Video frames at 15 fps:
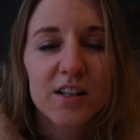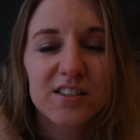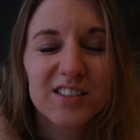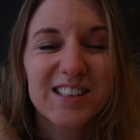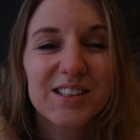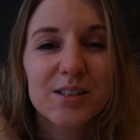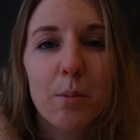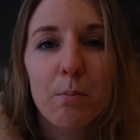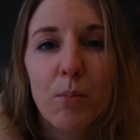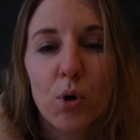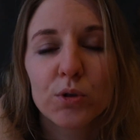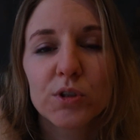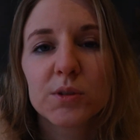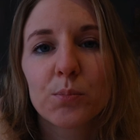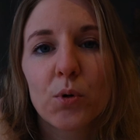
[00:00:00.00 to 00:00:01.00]
This is the
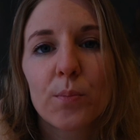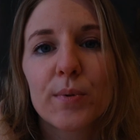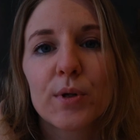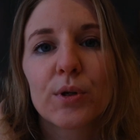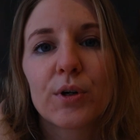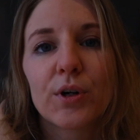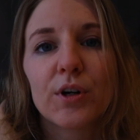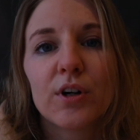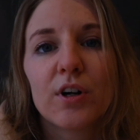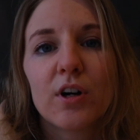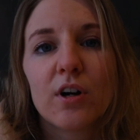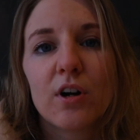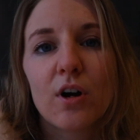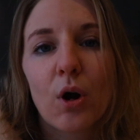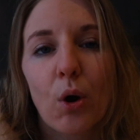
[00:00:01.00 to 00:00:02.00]
most popular
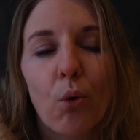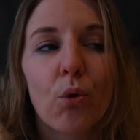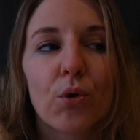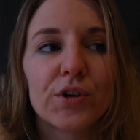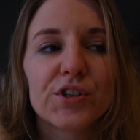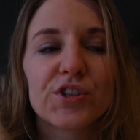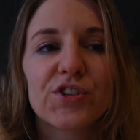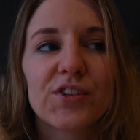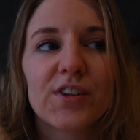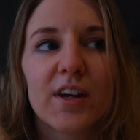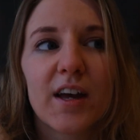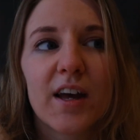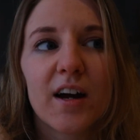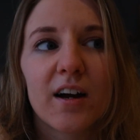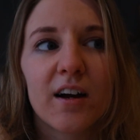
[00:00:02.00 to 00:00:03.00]
course
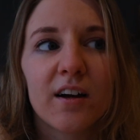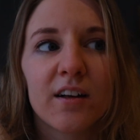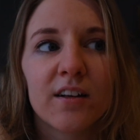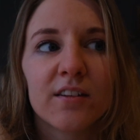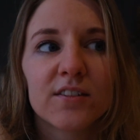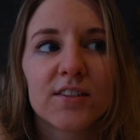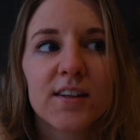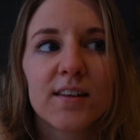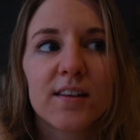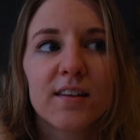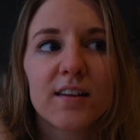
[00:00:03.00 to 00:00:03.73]
and